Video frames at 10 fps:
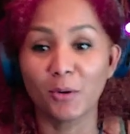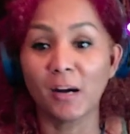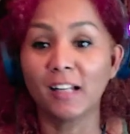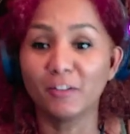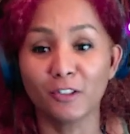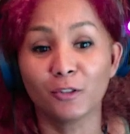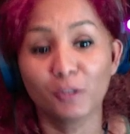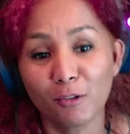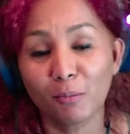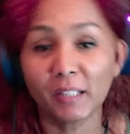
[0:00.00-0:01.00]
And if you
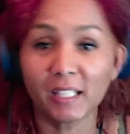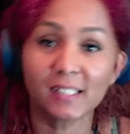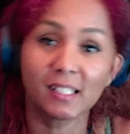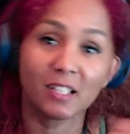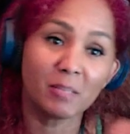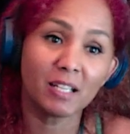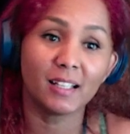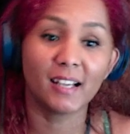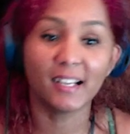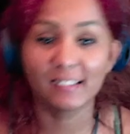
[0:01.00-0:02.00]
do, please give me a like.